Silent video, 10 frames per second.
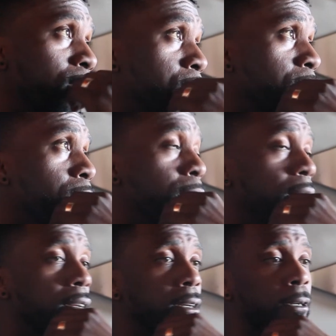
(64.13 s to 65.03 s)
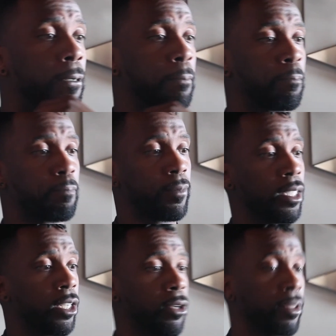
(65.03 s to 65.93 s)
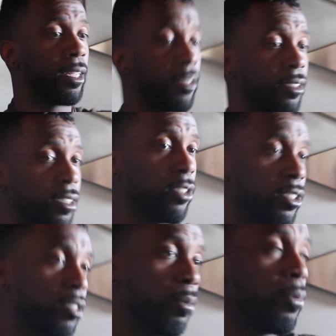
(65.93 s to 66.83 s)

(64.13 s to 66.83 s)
sure, but you know, that's just a